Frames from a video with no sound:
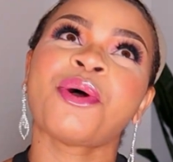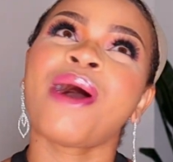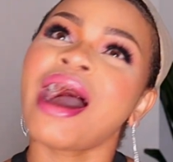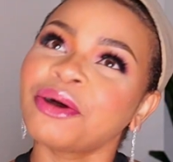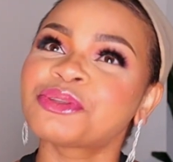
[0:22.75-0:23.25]
or
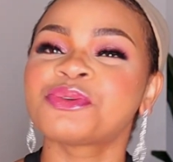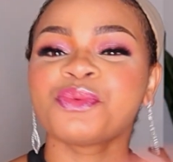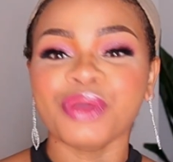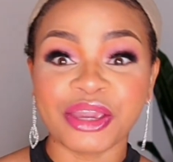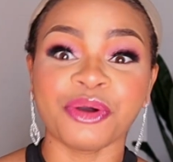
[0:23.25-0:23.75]
how to
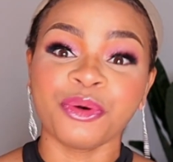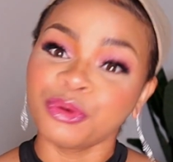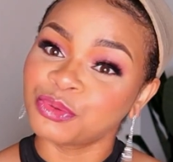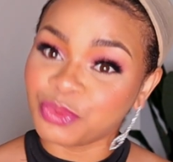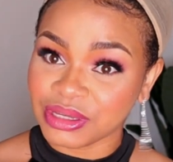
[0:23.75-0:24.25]
wear your
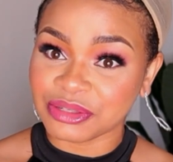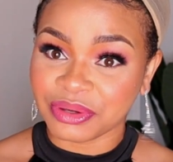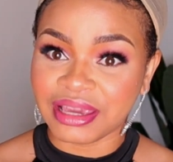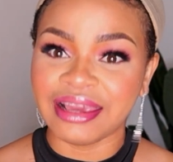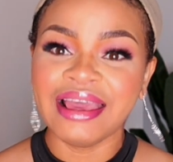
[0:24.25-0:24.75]
old wigs,
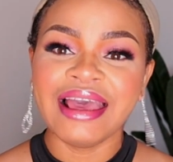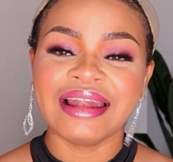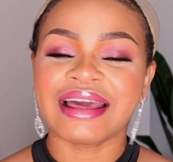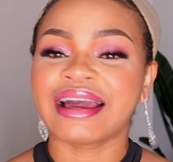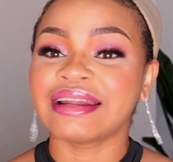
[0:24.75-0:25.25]
okay,
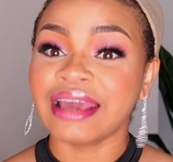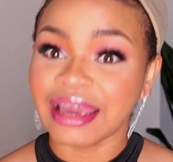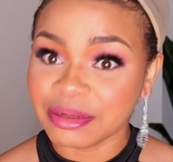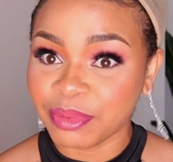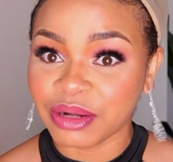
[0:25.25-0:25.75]
like an
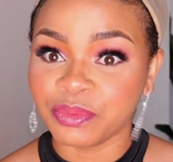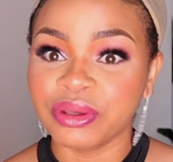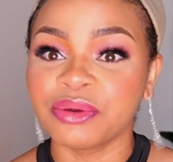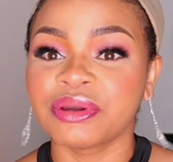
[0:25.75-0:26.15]
headband wig.